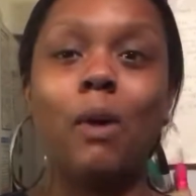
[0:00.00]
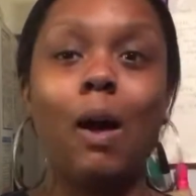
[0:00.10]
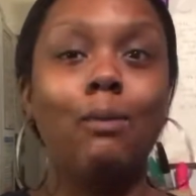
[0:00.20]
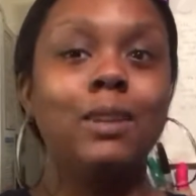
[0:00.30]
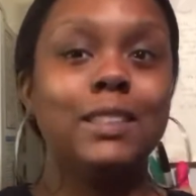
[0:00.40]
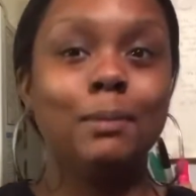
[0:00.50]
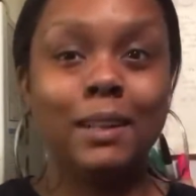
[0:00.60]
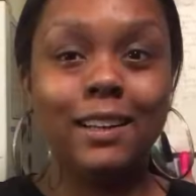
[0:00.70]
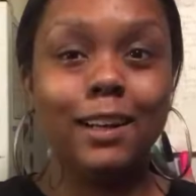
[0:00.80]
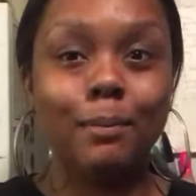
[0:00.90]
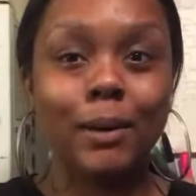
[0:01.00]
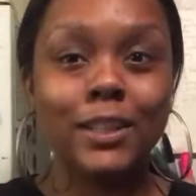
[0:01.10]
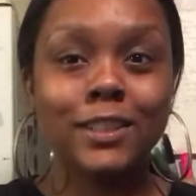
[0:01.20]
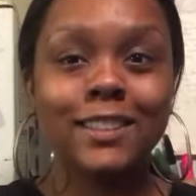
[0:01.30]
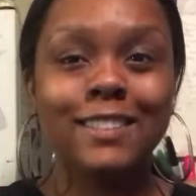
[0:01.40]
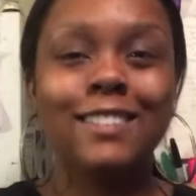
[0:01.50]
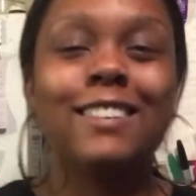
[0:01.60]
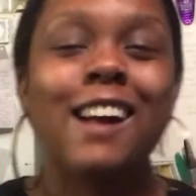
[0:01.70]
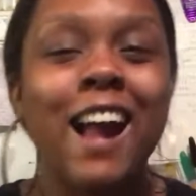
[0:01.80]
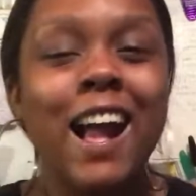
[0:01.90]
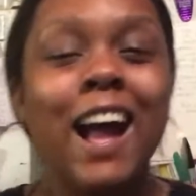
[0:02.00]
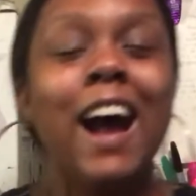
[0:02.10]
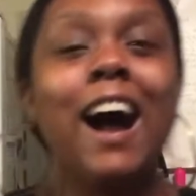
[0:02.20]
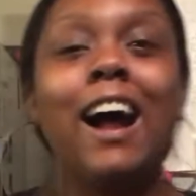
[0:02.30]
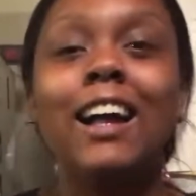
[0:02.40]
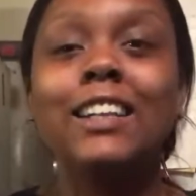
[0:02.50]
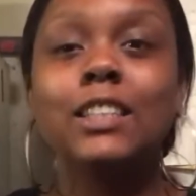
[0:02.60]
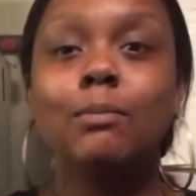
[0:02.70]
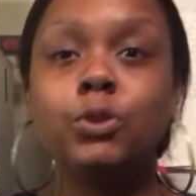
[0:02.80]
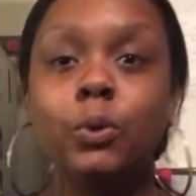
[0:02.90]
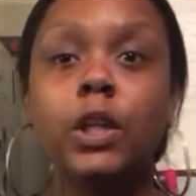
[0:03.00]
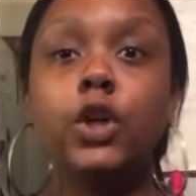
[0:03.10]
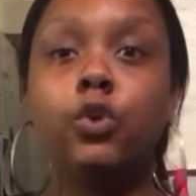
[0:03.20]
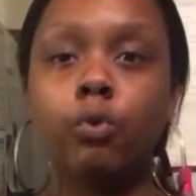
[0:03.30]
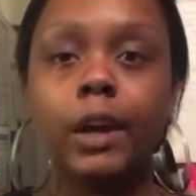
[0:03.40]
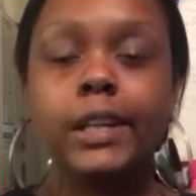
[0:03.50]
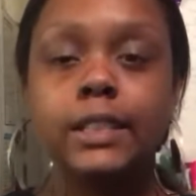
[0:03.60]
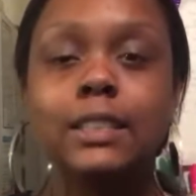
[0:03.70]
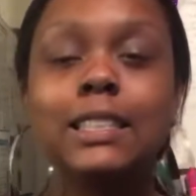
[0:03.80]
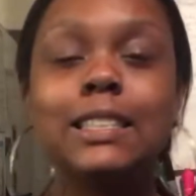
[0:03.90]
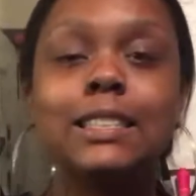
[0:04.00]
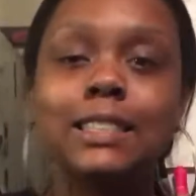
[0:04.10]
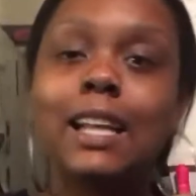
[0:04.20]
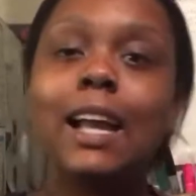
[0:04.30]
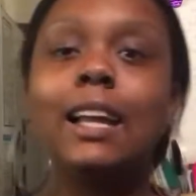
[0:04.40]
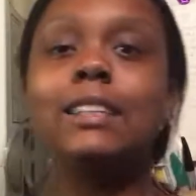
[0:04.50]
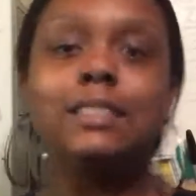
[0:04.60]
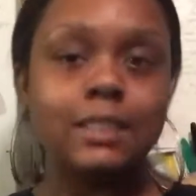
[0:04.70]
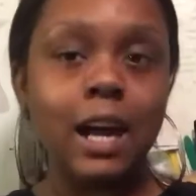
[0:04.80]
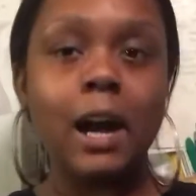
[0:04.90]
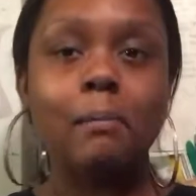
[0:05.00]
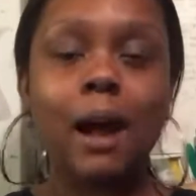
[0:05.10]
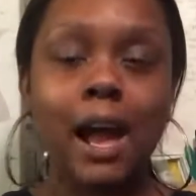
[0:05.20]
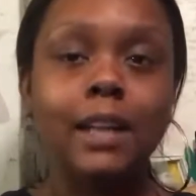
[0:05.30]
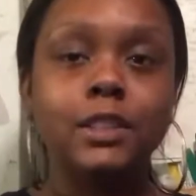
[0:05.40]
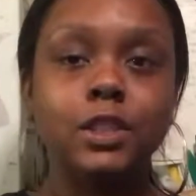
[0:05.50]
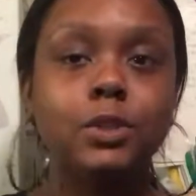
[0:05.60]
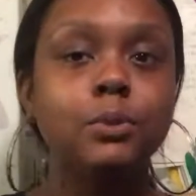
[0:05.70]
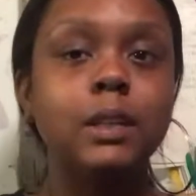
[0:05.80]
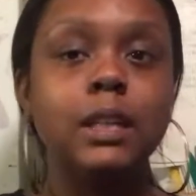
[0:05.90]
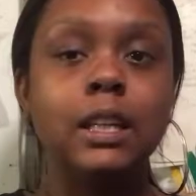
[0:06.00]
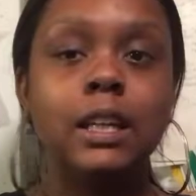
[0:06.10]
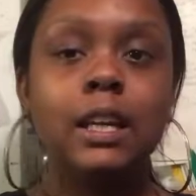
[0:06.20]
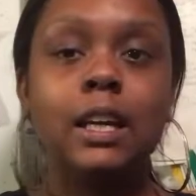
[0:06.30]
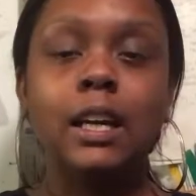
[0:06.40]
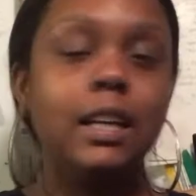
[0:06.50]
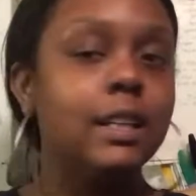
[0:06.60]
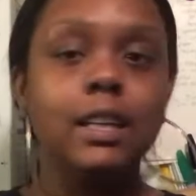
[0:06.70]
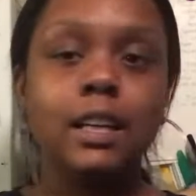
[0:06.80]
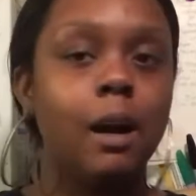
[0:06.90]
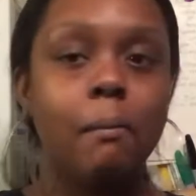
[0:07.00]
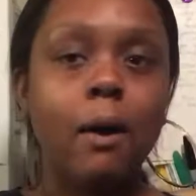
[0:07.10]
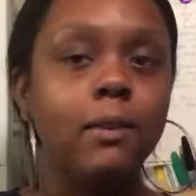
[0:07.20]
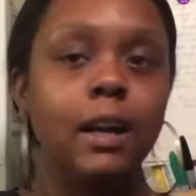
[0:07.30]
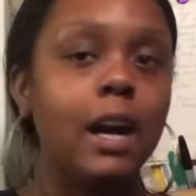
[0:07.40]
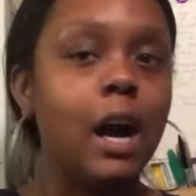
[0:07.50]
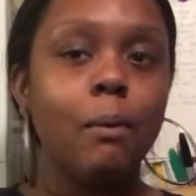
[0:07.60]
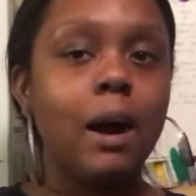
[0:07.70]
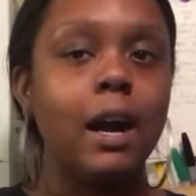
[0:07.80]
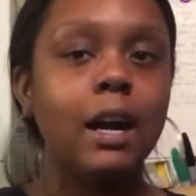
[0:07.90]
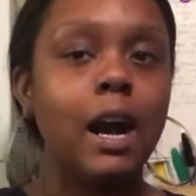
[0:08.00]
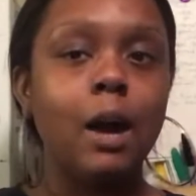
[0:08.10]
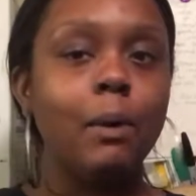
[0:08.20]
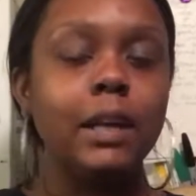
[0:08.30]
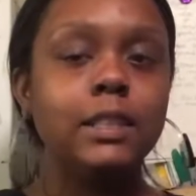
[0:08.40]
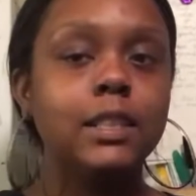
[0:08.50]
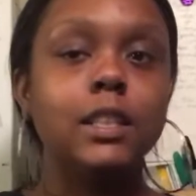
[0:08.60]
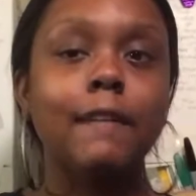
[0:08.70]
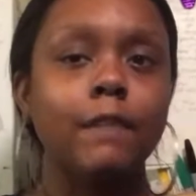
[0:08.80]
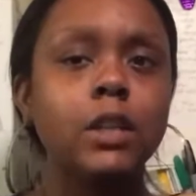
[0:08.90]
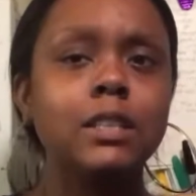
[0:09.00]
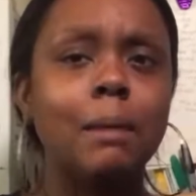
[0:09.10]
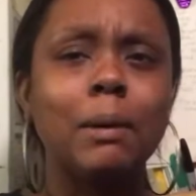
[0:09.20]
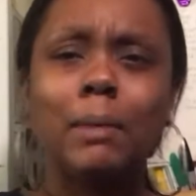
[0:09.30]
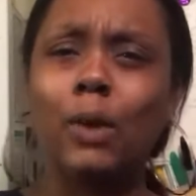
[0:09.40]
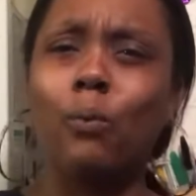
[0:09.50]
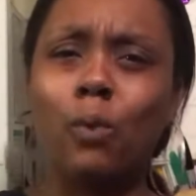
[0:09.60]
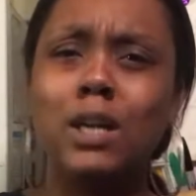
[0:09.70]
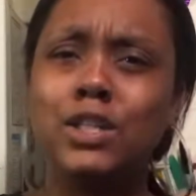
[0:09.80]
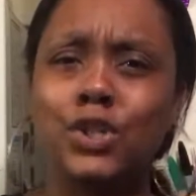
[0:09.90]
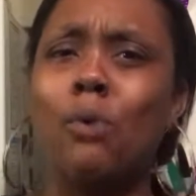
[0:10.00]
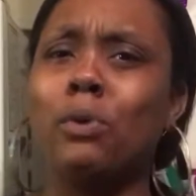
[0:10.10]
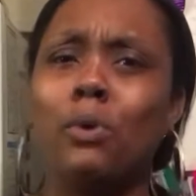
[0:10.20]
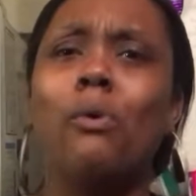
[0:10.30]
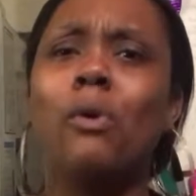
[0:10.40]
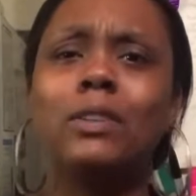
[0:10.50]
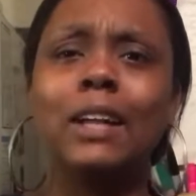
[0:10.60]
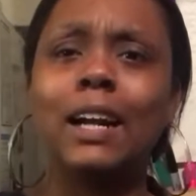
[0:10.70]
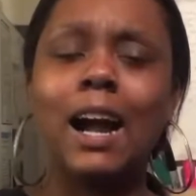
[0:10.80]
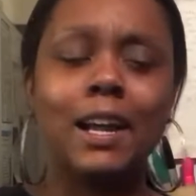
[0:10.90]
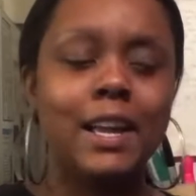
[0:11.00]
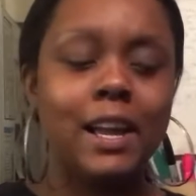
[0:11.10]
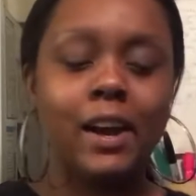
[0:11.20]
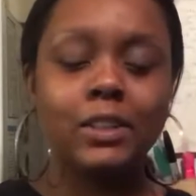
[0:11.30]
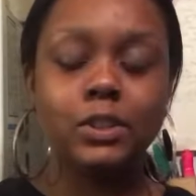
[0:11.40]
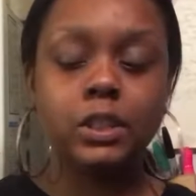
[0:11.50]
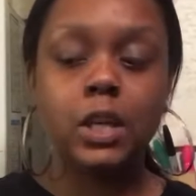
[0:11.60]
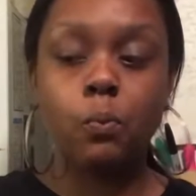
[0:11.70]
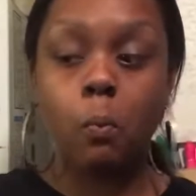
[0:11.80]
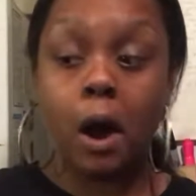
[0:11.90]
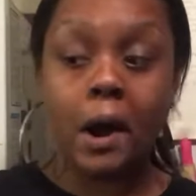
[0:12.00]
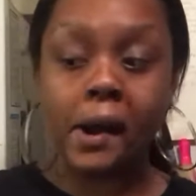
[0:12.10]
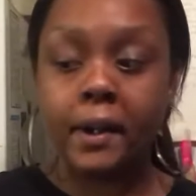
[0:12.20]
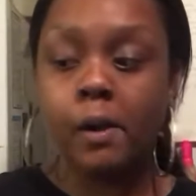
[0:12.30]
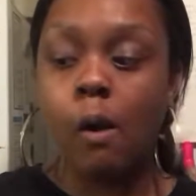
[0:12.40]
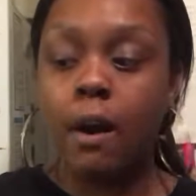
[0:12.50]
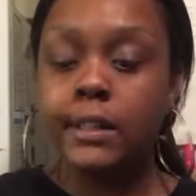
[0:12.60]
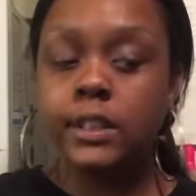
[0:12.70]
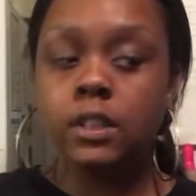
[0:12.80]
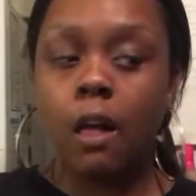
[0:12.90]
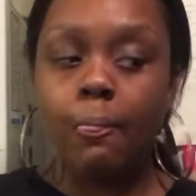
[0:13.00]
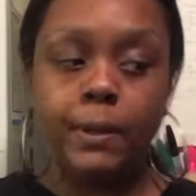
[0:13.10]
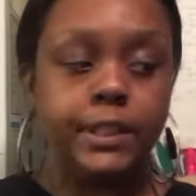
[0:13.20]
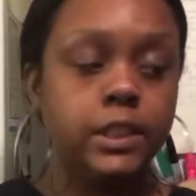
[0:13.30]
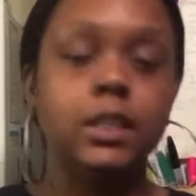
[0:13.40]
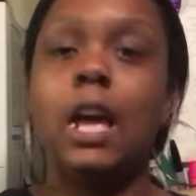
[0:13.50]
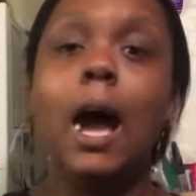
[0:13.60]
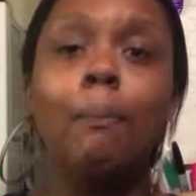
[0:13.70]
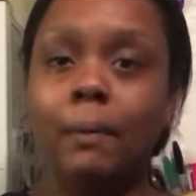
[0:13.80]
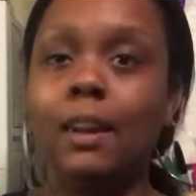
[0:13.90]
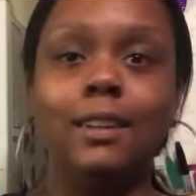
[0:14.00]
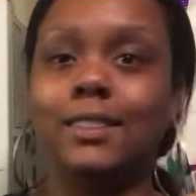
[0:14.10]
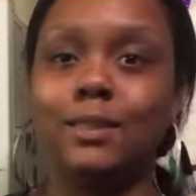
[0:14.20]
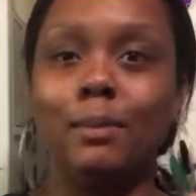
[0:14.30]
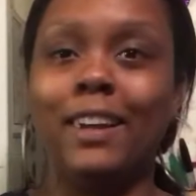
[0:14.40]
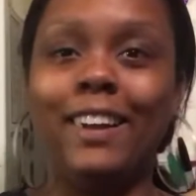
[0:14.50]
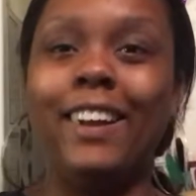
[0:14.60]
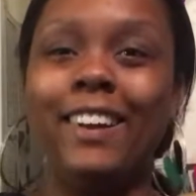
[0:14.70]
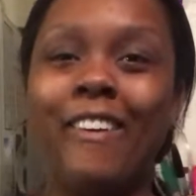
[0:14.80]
I wanted to make a good impression. I ended up doing it great. The second time I had to do it, it didn't come out like how I did it the first time. And I'm like, what is going on? Like, I can't understand why this is happening to me.